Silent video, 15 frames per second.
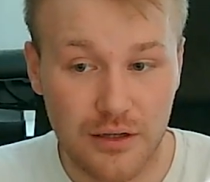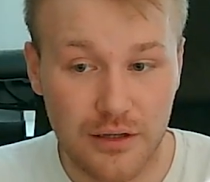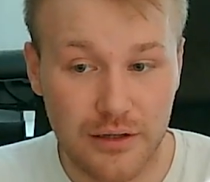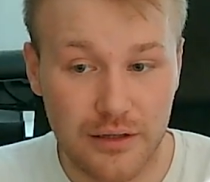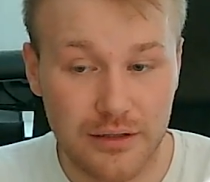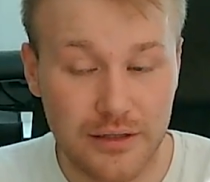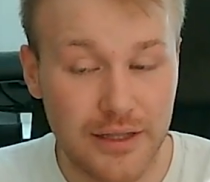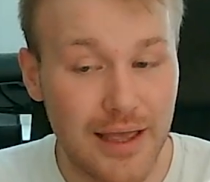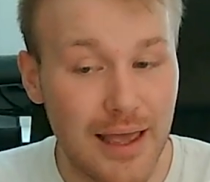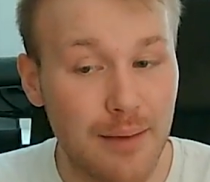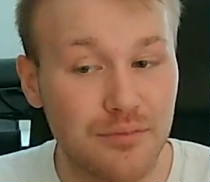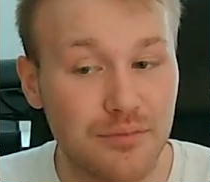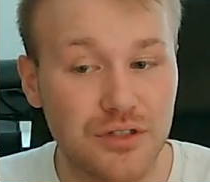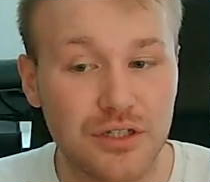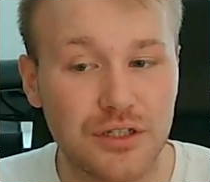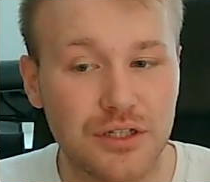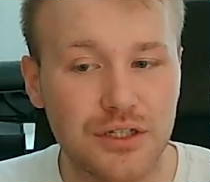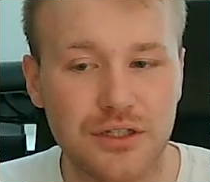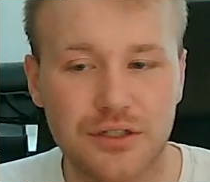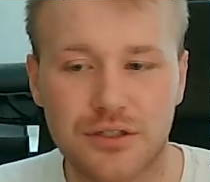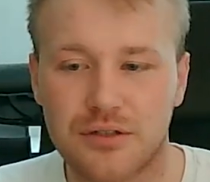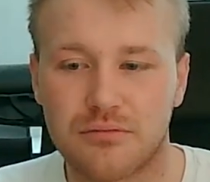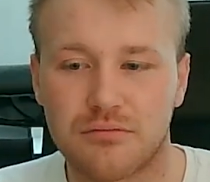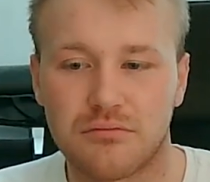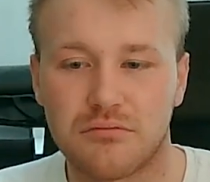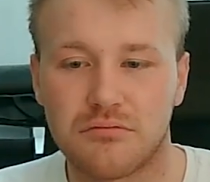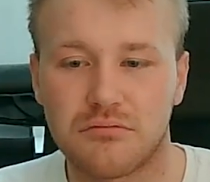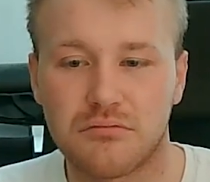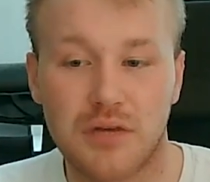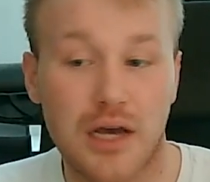the MCTs.
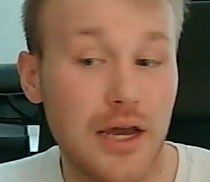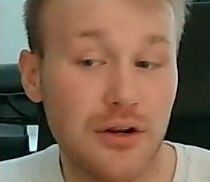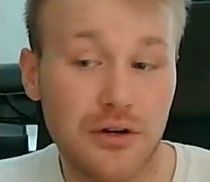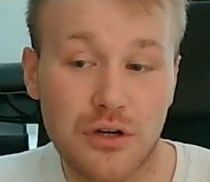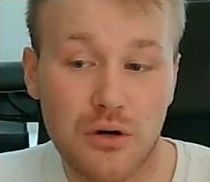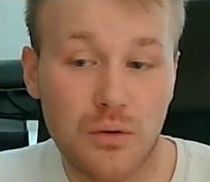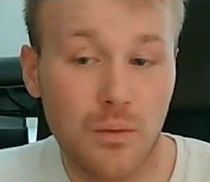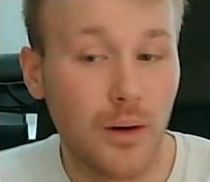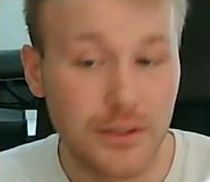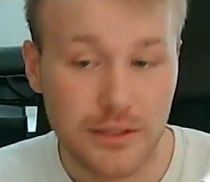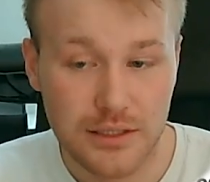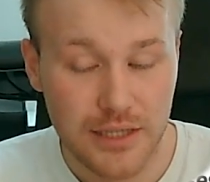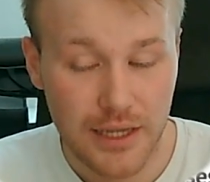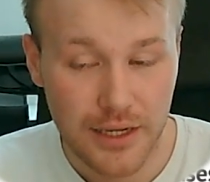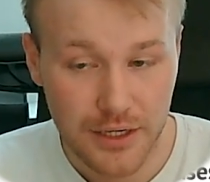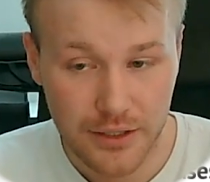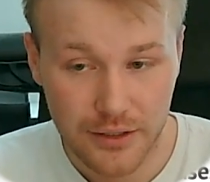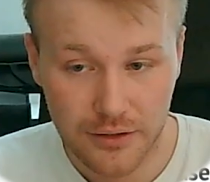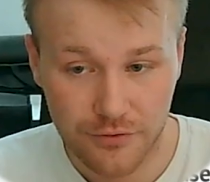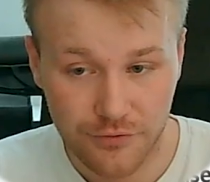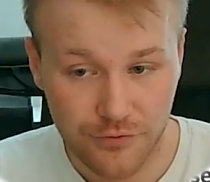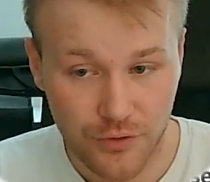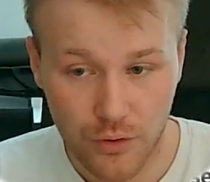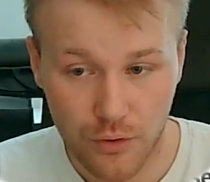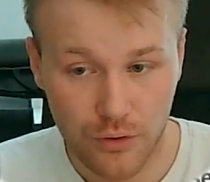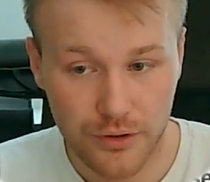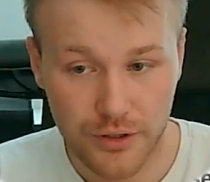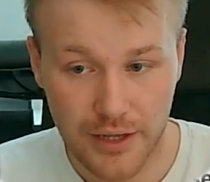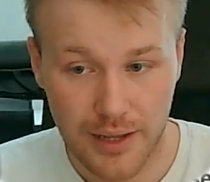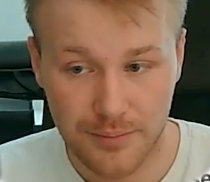I don't know what's standing for
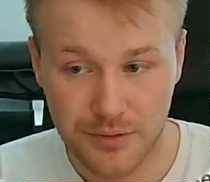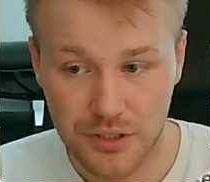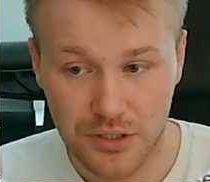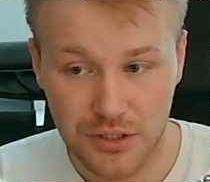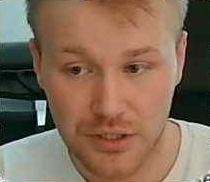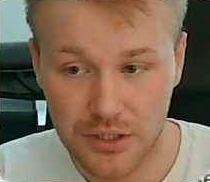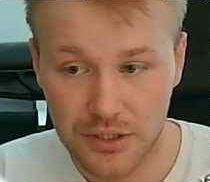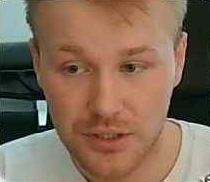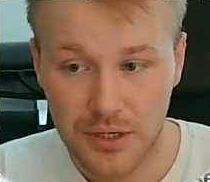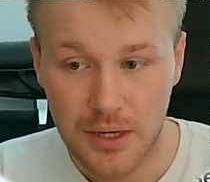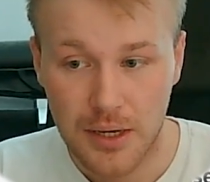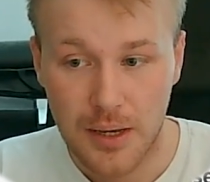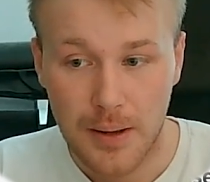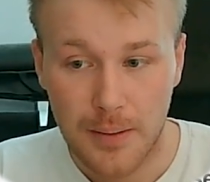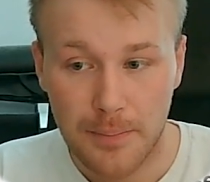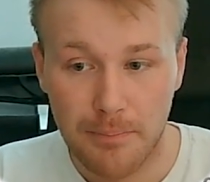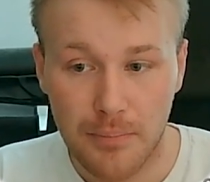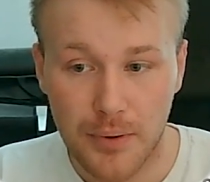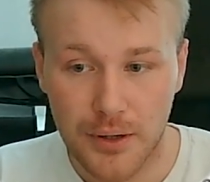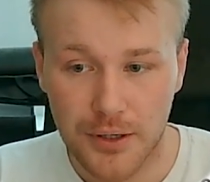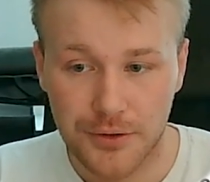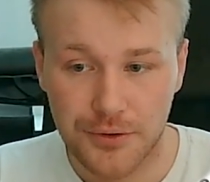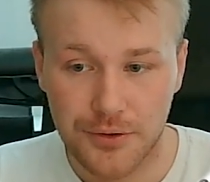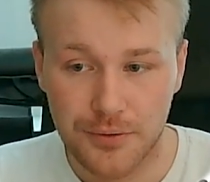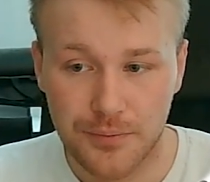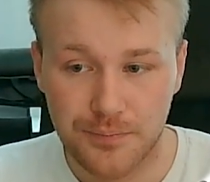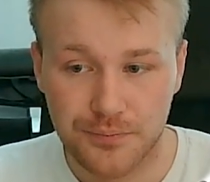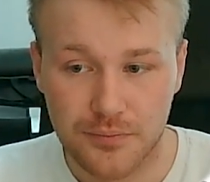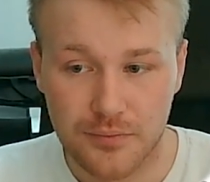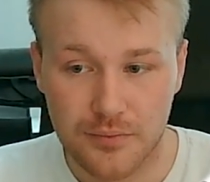the MCT, but
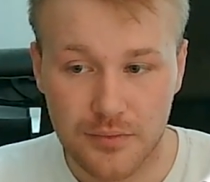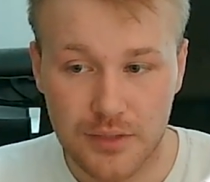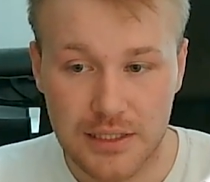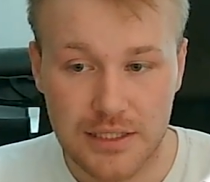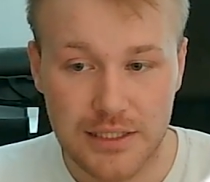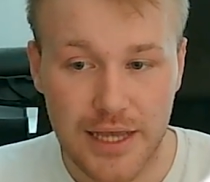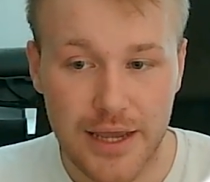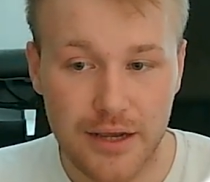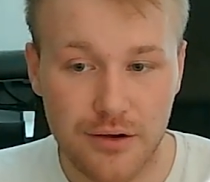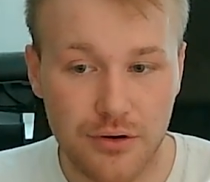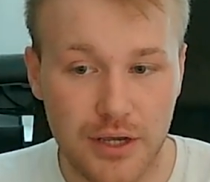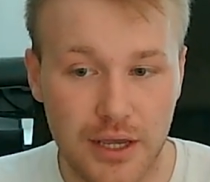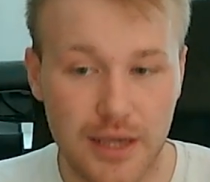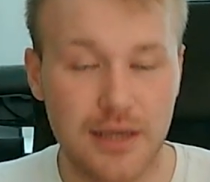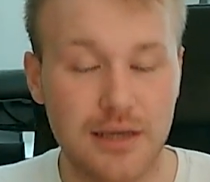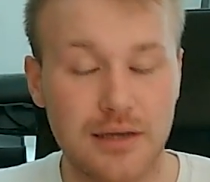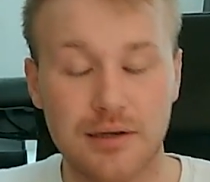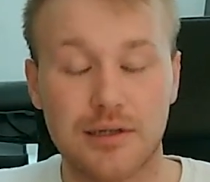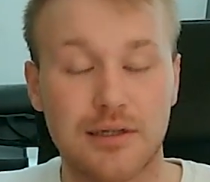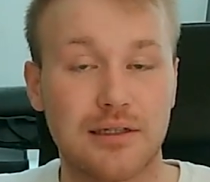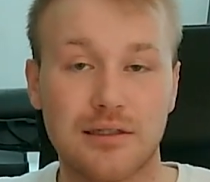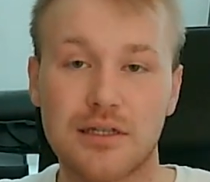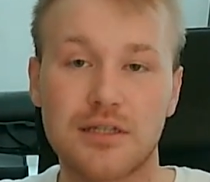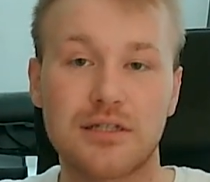it's saying, okay, this